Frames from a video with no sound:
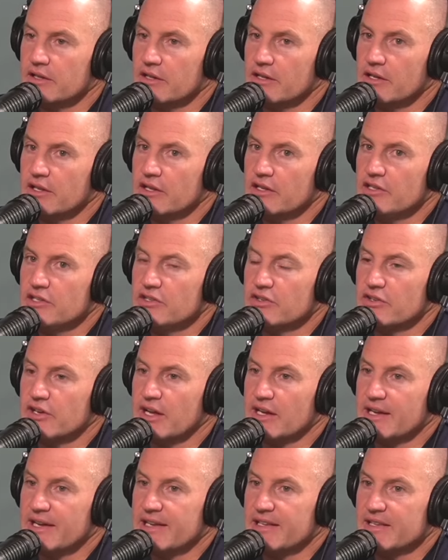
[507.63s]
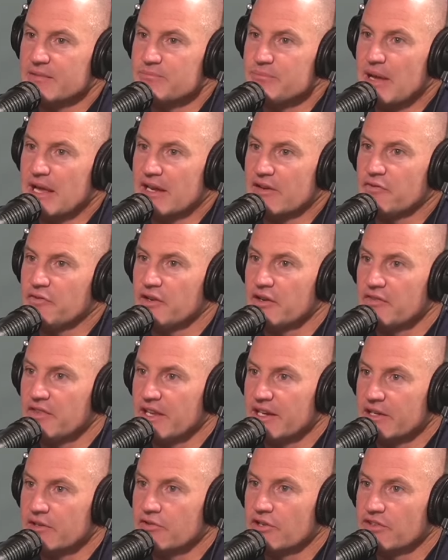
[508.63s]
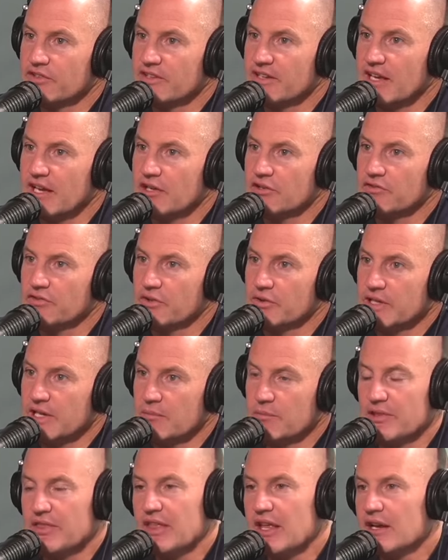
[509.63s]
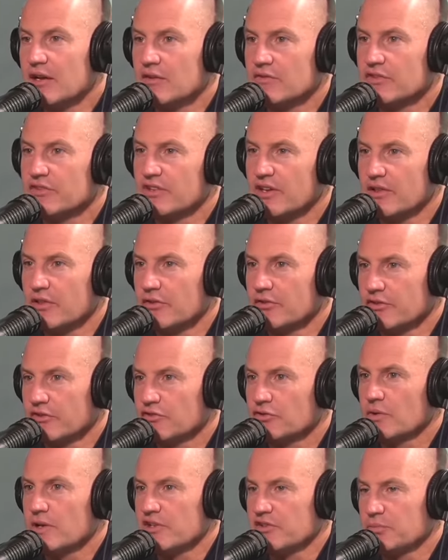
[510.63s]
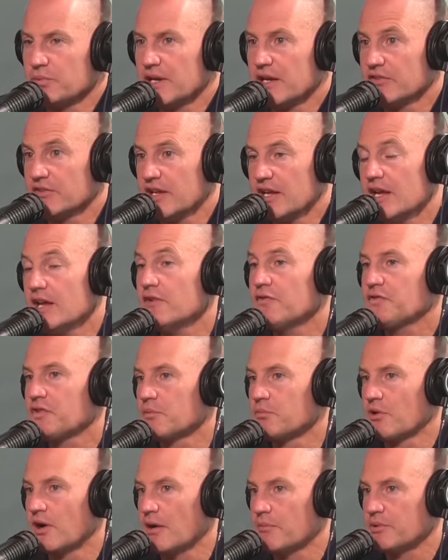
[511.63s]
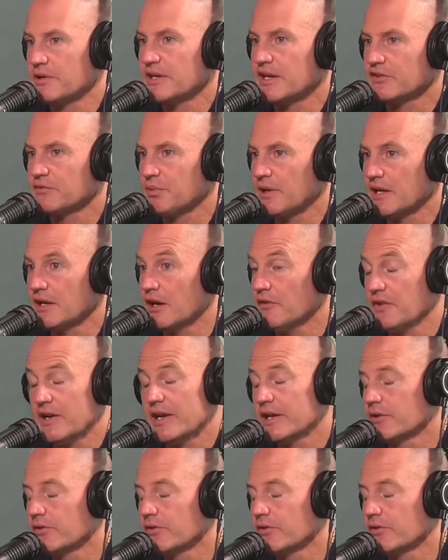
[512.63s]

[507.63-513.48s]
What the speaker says: you're not getting the benefit of that increase in cash flow yet. But then all of a sudden there's a switch, because if the property gets paid off, and I don't know